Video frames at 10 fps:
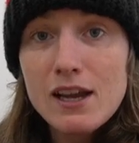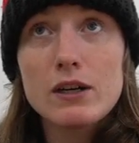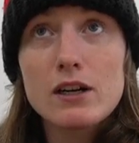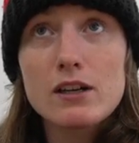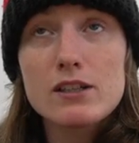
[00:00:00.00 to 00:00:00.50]

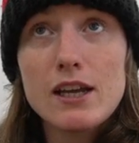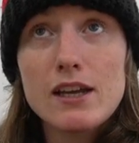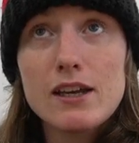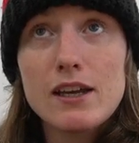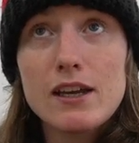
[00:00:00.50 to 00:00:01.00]
we are
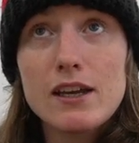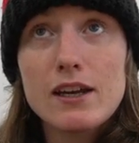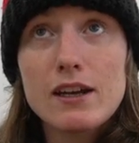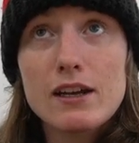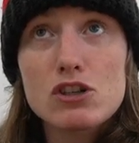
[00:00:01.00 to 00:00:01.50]

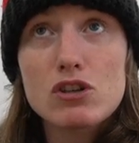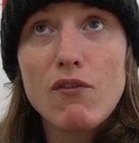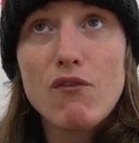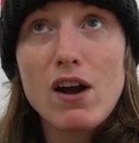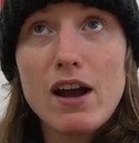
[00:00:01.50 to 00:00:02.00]
taking an extra
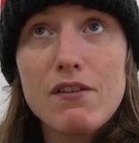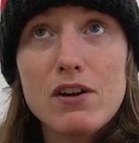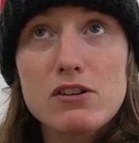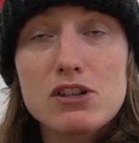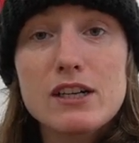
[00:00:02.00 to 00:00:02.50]

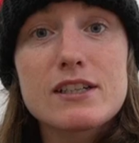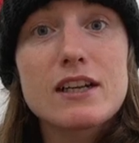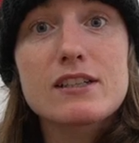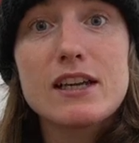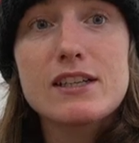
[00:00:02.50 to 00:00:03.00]
500 in to
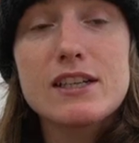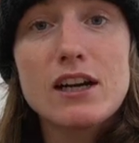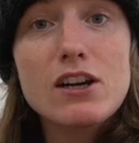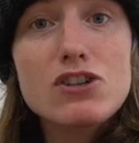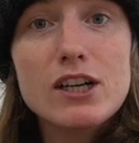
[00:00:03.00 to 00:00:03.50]
get to
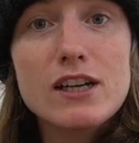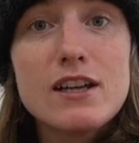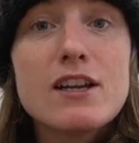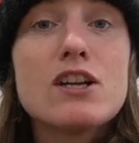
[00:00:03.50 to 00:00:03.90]
1,800.